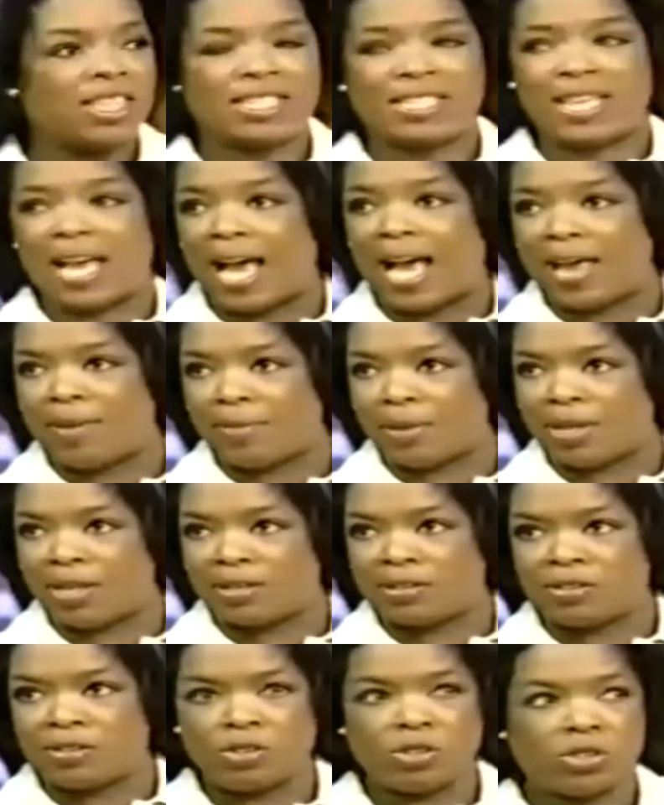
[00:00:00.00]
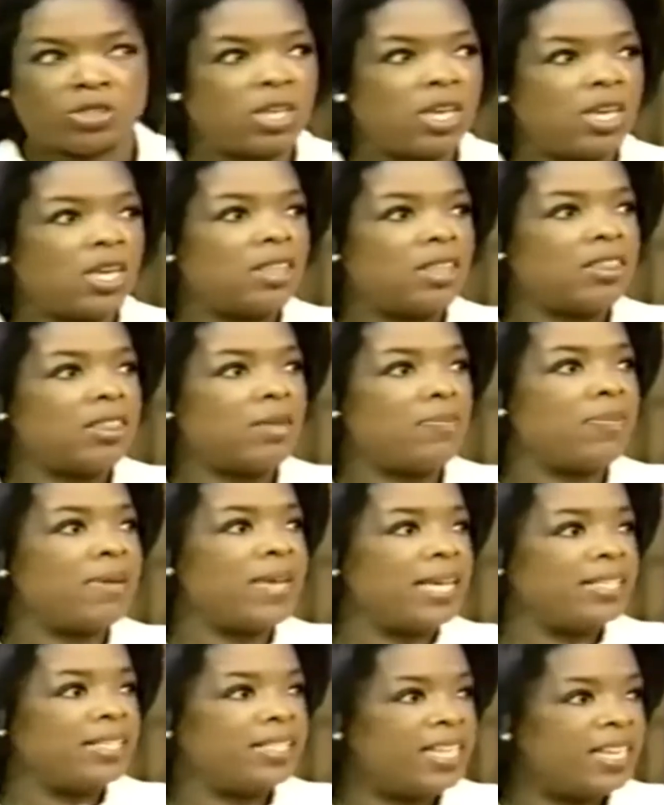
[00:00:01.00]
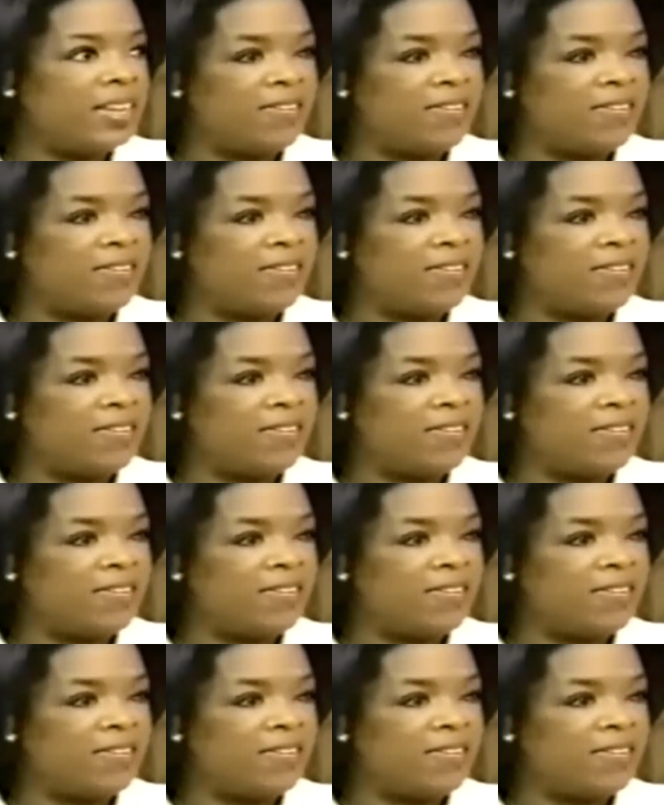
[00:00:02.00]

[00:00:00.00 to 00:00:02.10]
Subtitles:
the diamonds, the big